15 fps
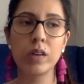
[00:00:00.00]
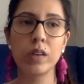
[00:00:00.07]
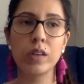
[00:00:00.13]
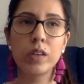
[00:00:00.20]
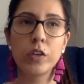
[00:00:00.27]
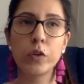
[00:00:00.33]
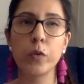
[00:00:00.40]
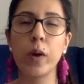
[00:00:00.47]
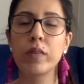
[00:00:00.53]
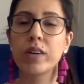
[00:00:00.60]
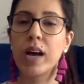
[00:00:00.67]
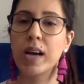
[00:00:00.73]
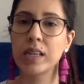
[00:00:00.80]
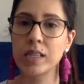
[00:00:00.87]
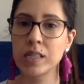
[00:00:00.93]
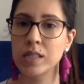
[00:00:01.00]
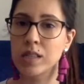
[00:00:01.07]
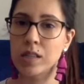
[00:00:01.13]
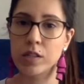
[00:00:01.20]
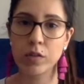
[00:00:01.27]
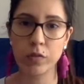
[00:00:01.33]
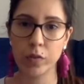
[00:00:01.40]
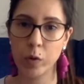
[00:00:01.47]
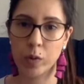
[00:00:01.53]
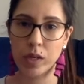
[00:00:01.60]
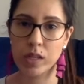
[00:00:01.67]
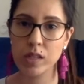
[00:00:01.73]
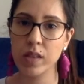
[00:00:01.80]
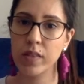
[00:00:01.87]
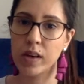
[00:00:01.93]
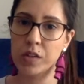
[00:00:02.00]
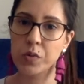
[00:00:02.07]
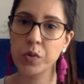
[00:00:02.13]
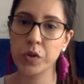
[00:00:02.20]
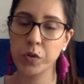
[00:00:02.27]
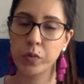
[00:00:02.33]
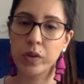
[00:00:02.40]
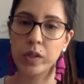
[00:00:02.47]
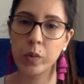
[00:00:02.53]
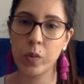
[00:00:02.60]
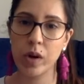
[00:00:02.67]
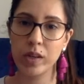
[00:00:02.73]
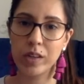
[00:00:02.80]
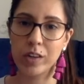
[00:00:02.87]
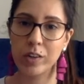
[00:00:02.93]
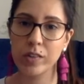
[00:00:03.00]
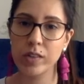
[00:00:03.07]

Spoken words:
you have a heightened sense of focus. And that's what you really want here.